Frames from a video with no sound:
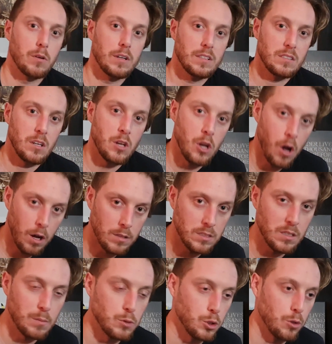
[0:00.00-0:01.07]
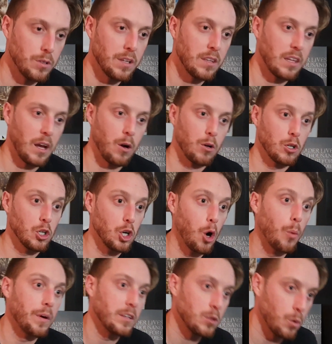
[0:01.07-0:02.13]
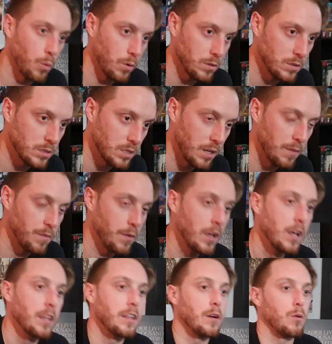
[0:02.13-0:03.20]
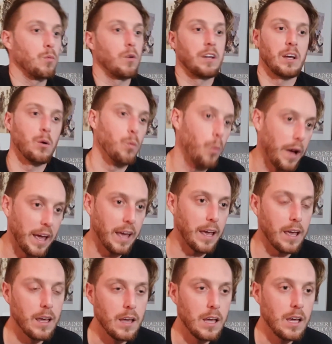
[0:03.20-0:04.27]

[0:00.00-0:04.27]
It's a nonstop journey. They are going towards stuff. They are running away.